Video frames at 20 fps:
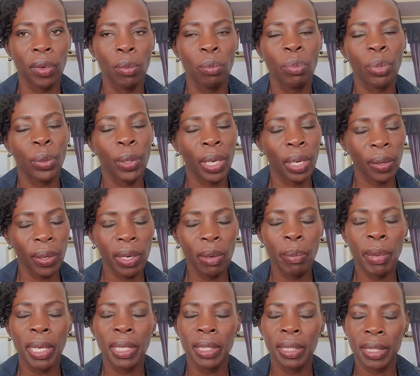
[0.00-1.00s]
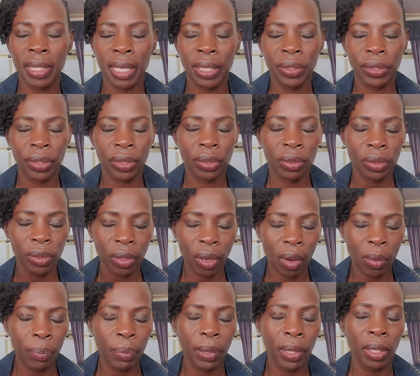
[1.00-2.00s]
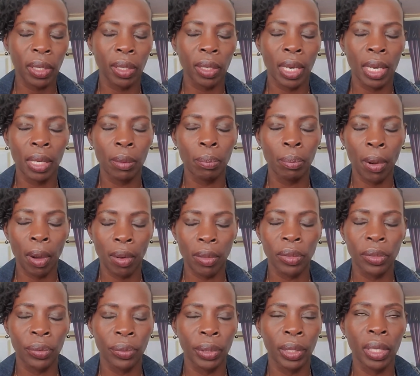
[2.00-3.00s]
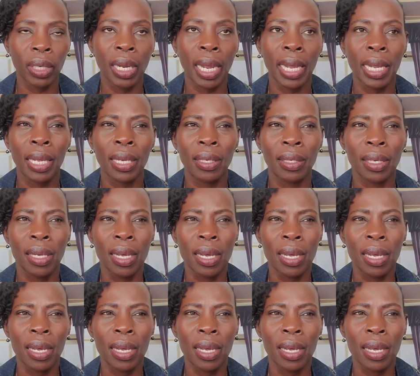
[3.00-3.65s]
Prayer and meditation, stopping and pondering and